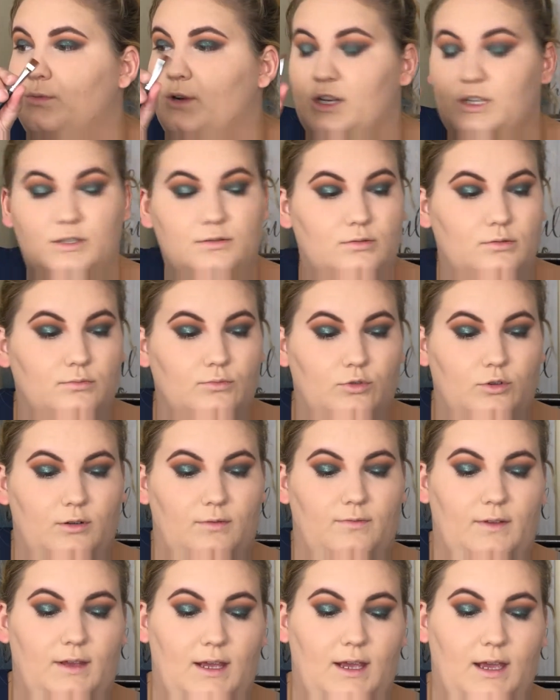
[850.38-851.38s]
brush from
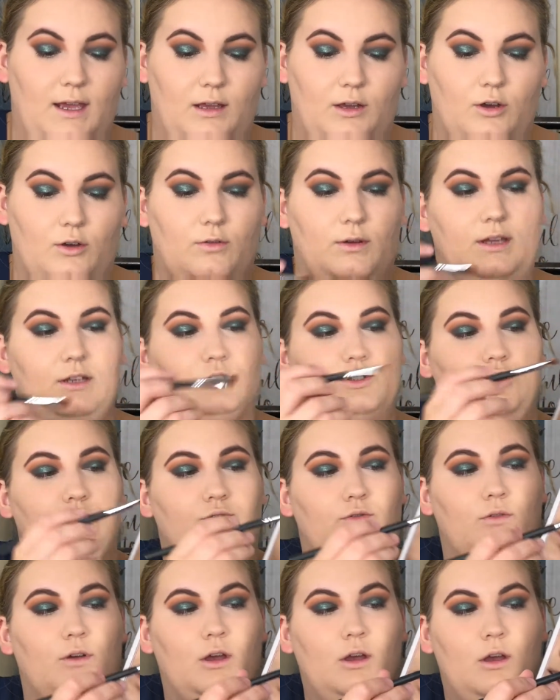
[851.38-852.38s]
Morphe and go
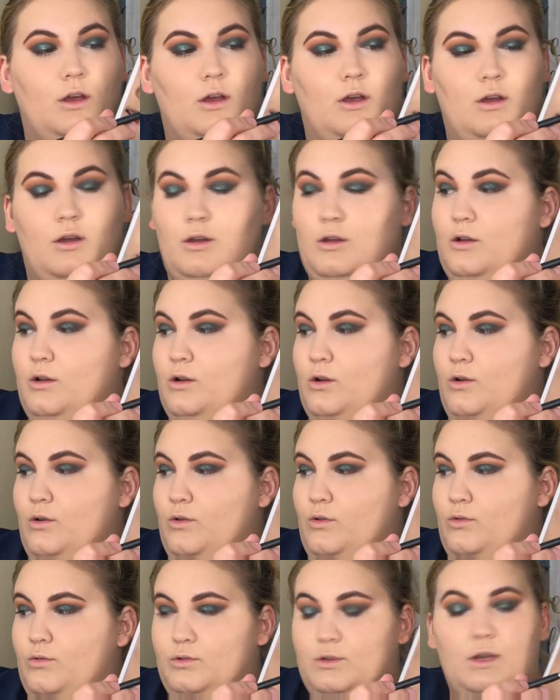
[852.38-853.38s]
into
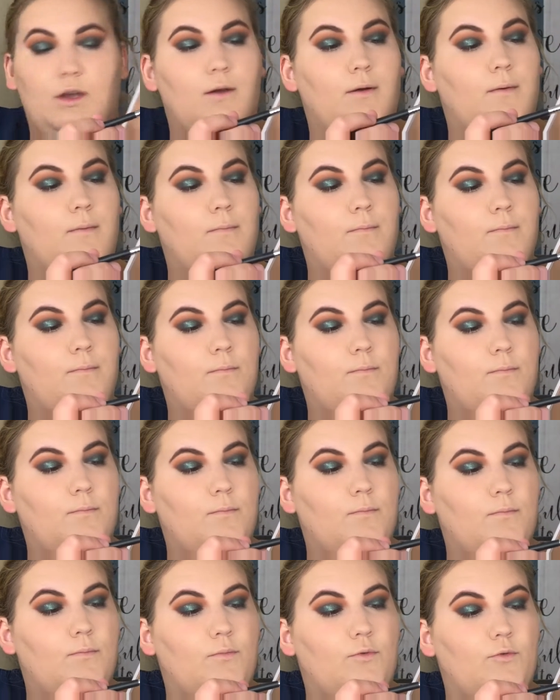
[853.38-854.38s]
Cold
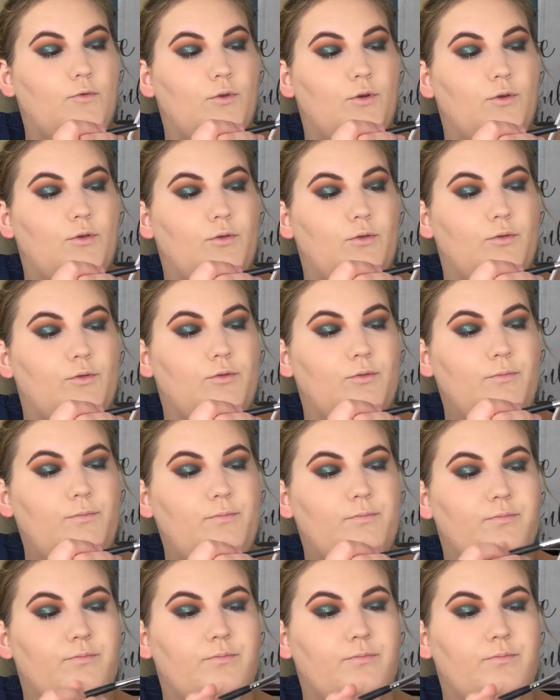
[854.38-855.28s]
Brew.